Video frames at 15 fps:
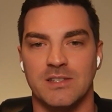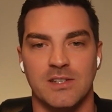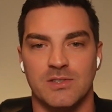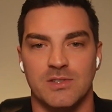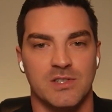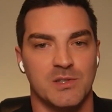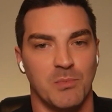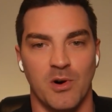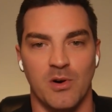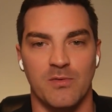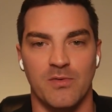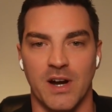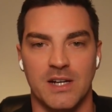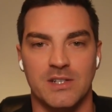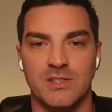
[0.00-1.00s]
such a small
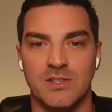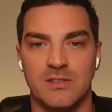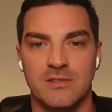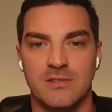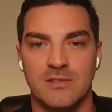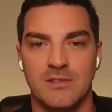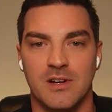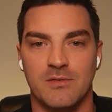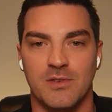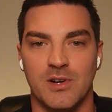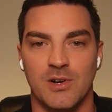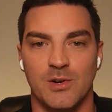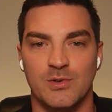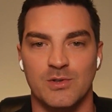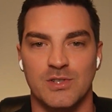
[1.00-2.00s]
fraction of
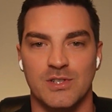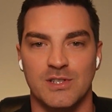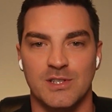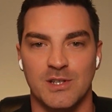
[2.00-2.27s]
our ocean,